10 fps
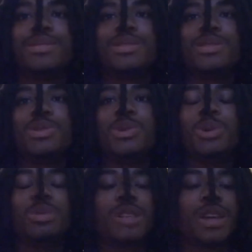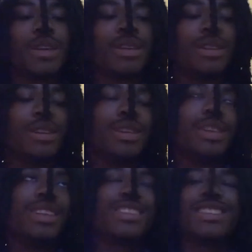You know what I'm saying?
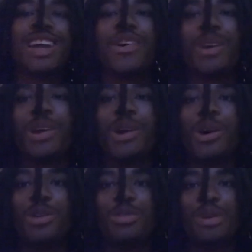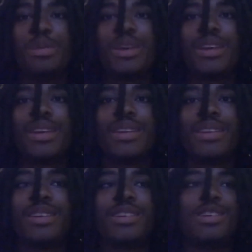And see how they are, you feel me?
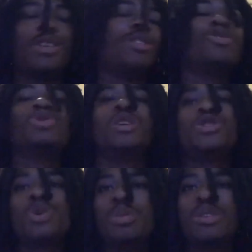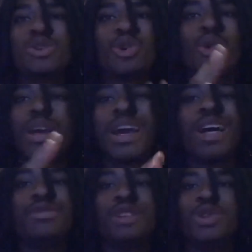So these gonna be some quick ass
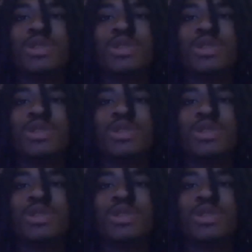videos.